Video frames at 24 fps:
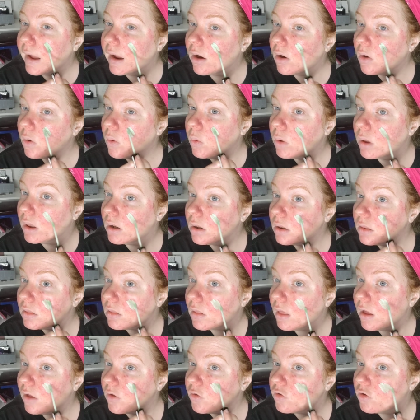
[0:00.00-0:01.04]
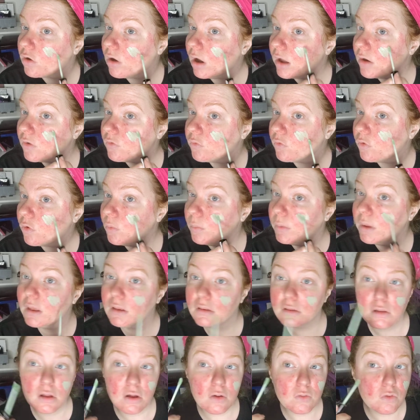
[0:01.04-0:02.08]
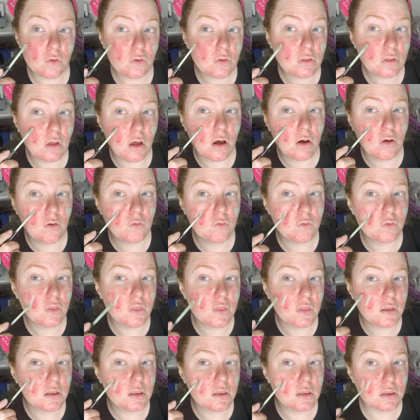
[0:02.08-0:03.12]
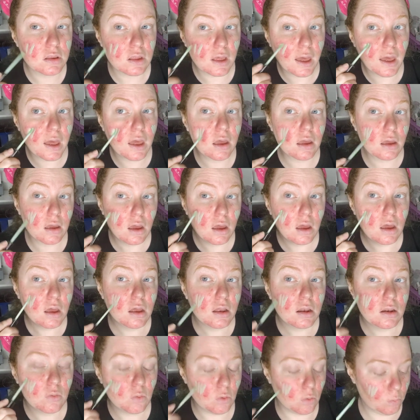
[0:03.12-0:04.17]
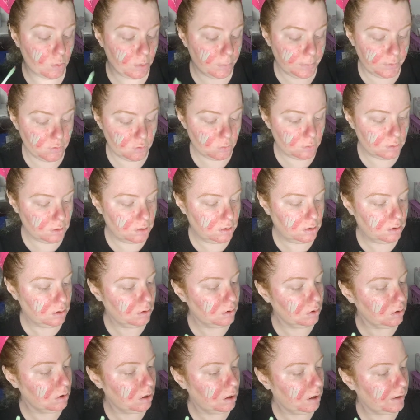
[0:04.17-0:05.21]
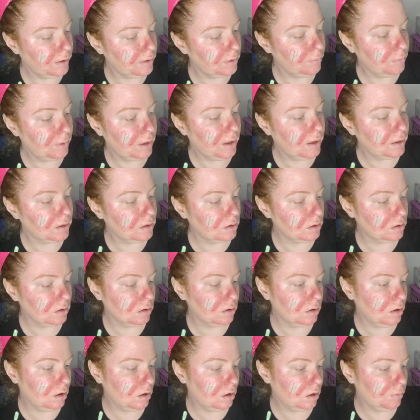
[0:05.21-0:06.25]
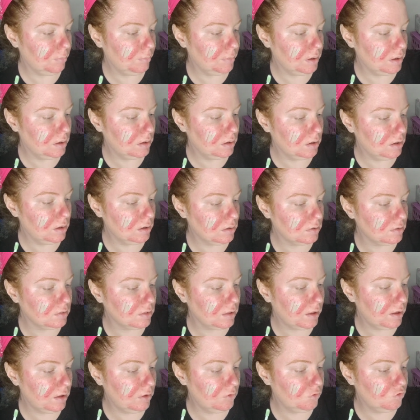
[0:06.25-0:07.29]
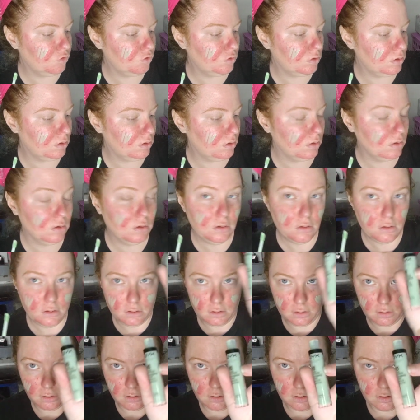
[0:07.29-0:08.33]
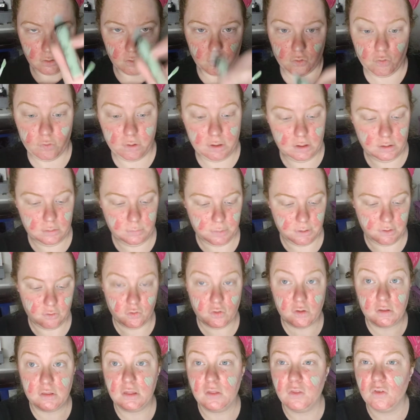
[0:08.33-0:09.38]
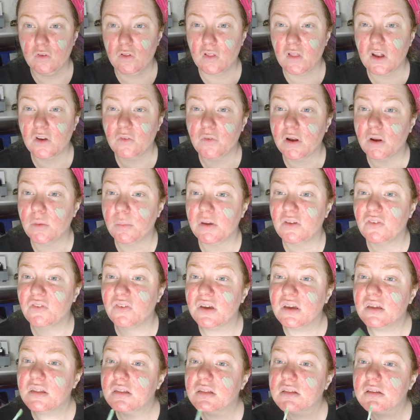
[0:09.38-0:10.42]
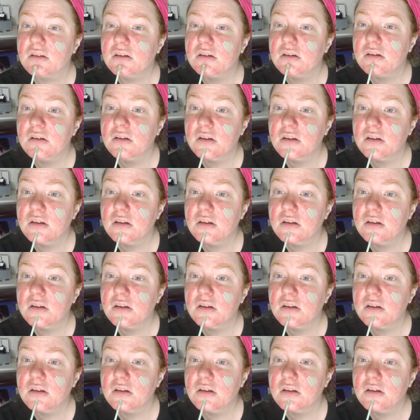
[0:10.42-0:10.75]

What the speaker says: heroine slash kind of romance novels of the day. Well, what am I doing here? I am adding NYX HD Green, because you can see there's a lot of red on my face.